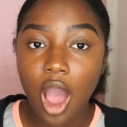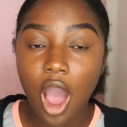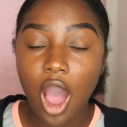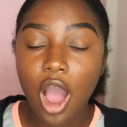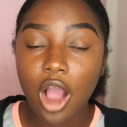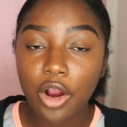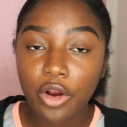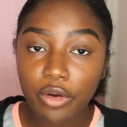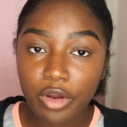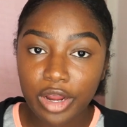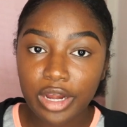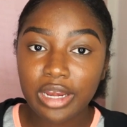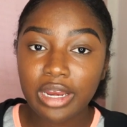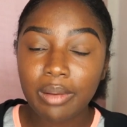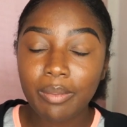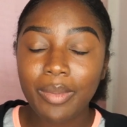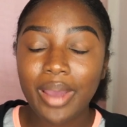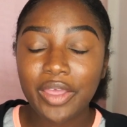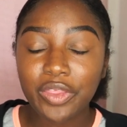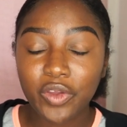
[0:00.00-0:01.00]

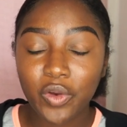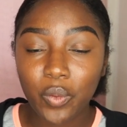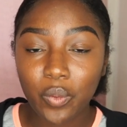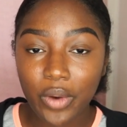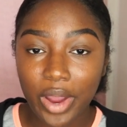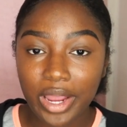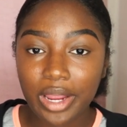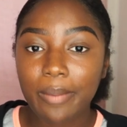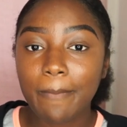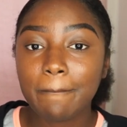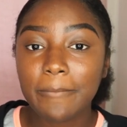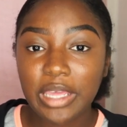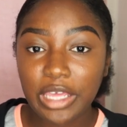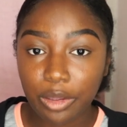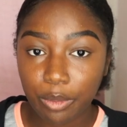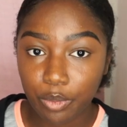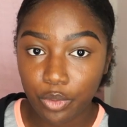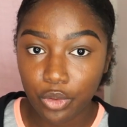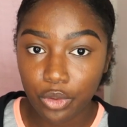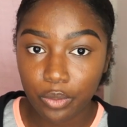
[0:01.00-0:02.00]
accredited by the right
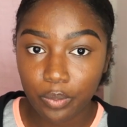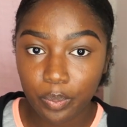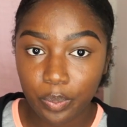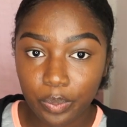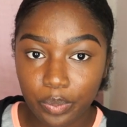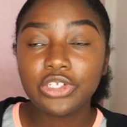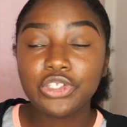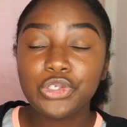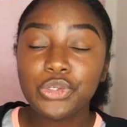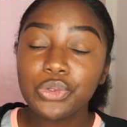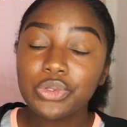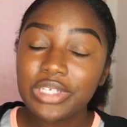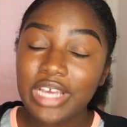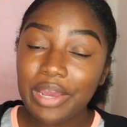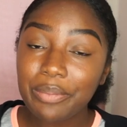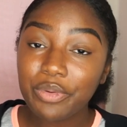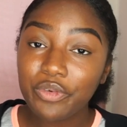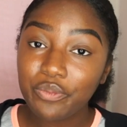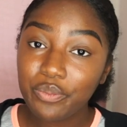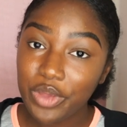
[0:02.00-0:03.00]
people the two
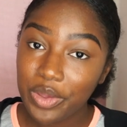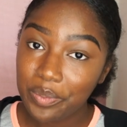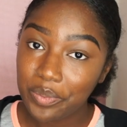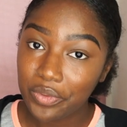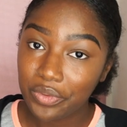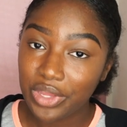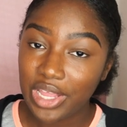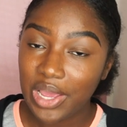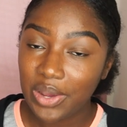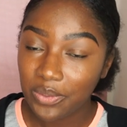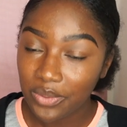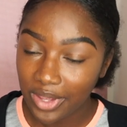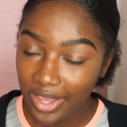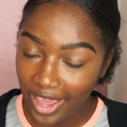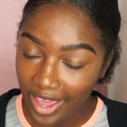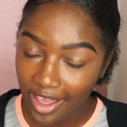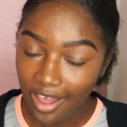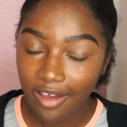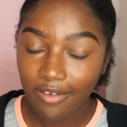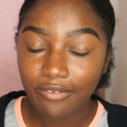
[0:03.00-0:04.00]
type of people that we
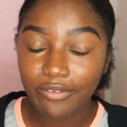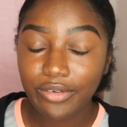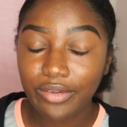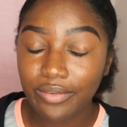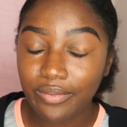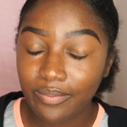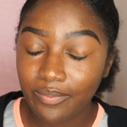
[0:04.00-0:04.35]
have